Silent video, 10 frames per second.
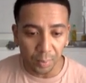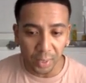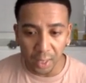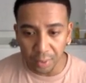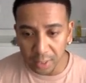
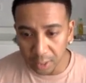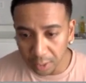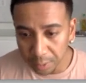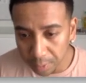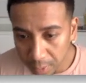account
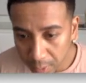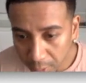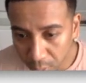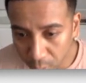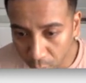here,
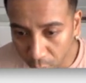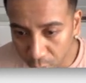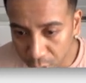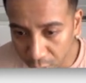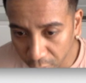which will auto
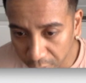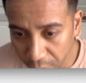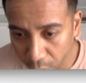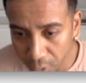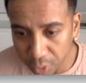generate
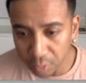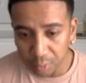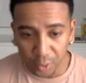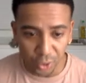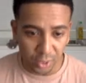for you,
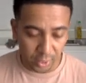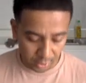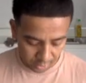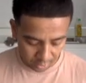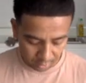especially
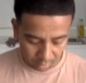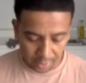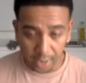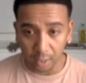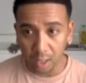in
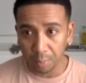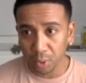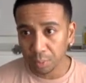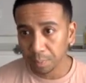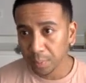add
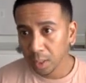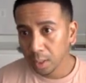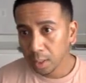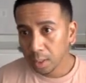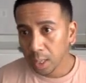combo.
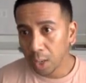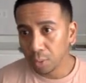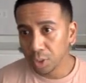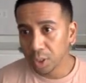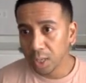I'll
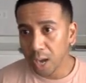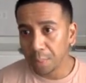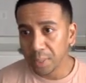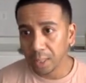just copy the